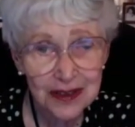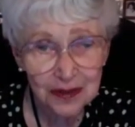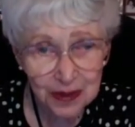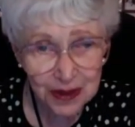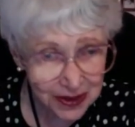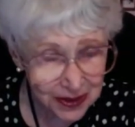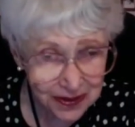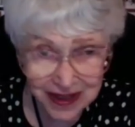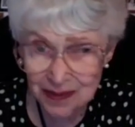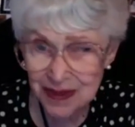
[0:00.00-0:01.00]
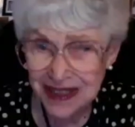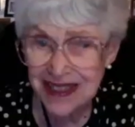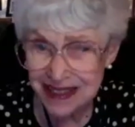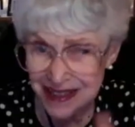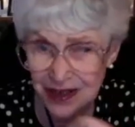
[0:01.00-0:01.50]
of partnerism. And
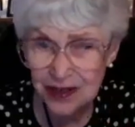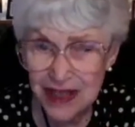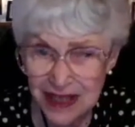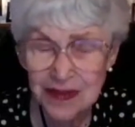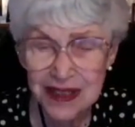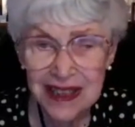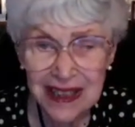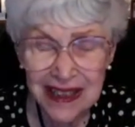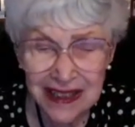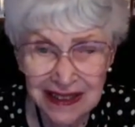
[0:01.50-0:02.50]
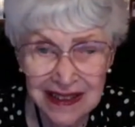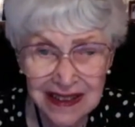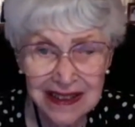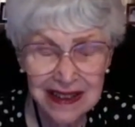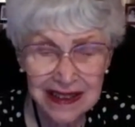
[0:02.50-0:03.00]
it's described in
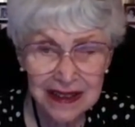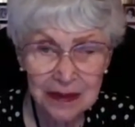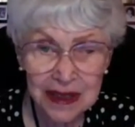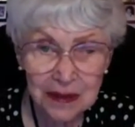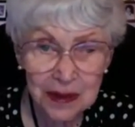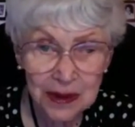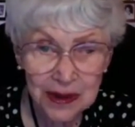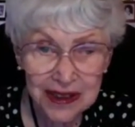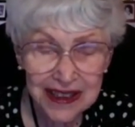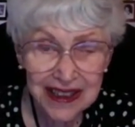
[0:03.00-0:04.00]
detail in my book,